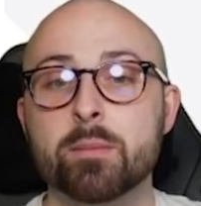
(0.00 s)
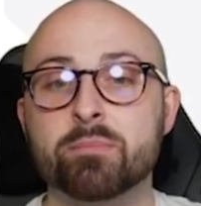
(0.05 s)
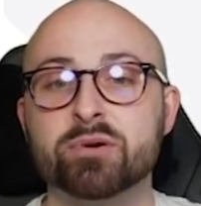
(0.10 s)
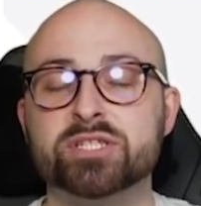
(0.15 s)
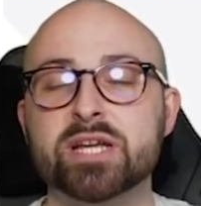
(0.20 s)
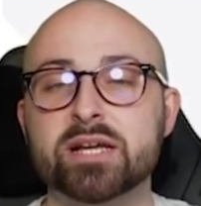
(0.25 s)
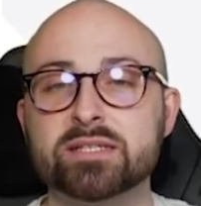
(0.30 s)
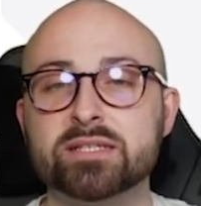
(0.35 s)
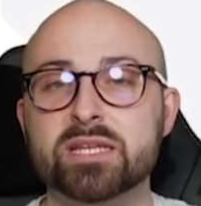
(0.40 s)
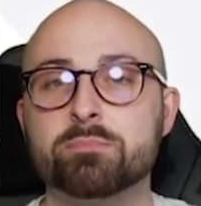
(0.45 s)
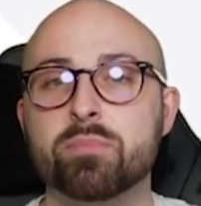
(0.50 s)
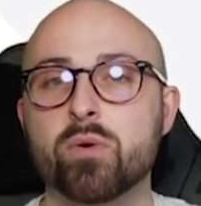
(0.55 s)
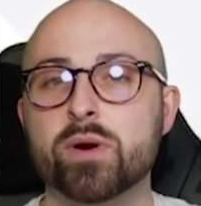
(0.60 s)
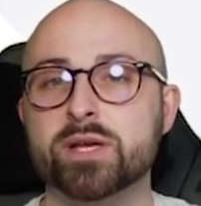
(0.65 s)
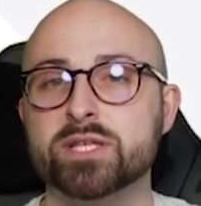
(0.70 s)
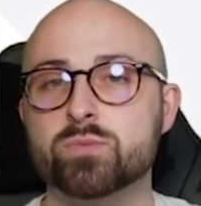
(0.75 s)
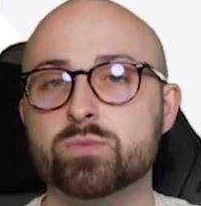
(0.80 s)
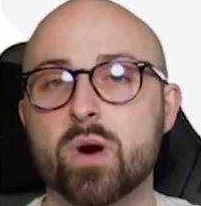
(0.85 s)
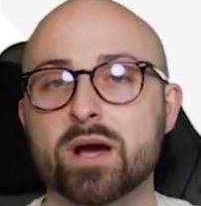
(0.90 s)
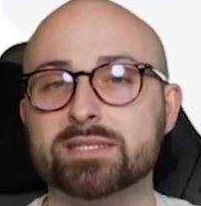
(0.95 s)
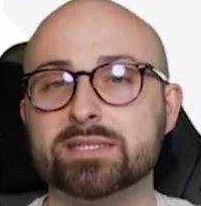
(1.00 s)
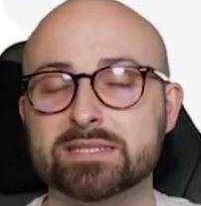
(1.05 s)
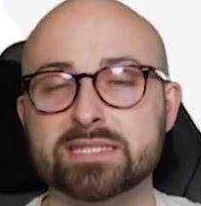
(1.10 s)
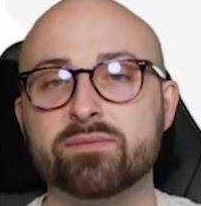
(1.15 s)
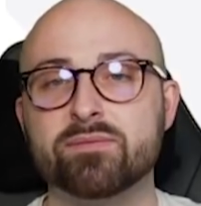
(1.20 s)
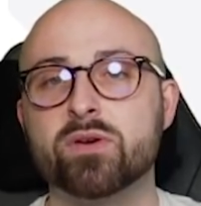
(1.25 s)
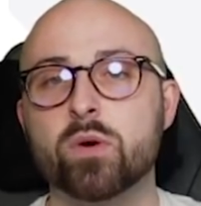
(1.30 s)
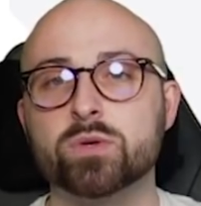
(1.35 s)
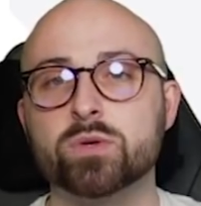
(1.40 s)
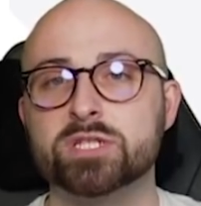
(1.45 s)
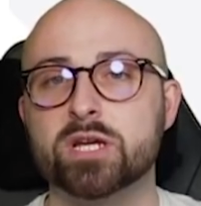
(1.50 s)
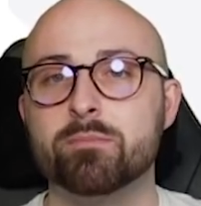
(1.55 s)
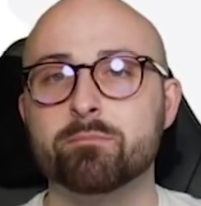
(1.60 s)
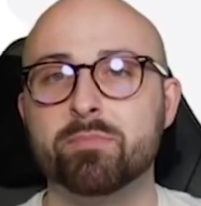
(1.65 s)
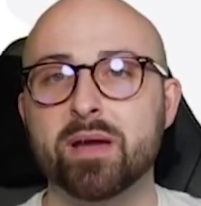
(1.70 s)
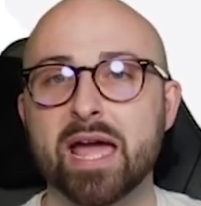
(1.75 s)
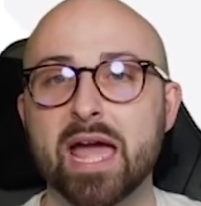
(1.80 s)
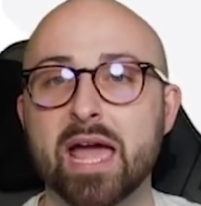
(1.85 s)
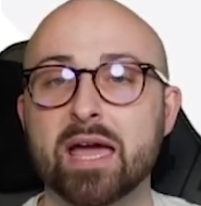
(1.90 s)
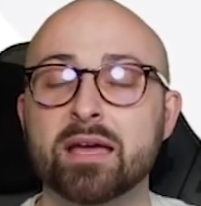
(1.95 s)
Projected points-wise, it's difficult to
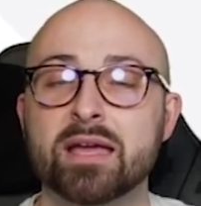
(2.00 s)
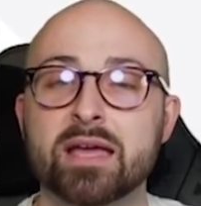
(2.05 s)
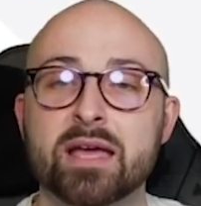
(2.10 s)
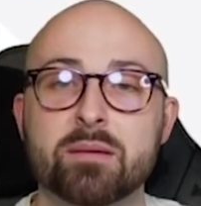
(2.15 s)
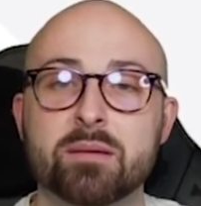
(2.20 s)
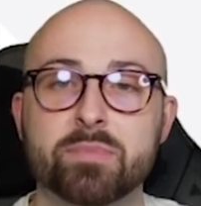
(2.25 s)
compare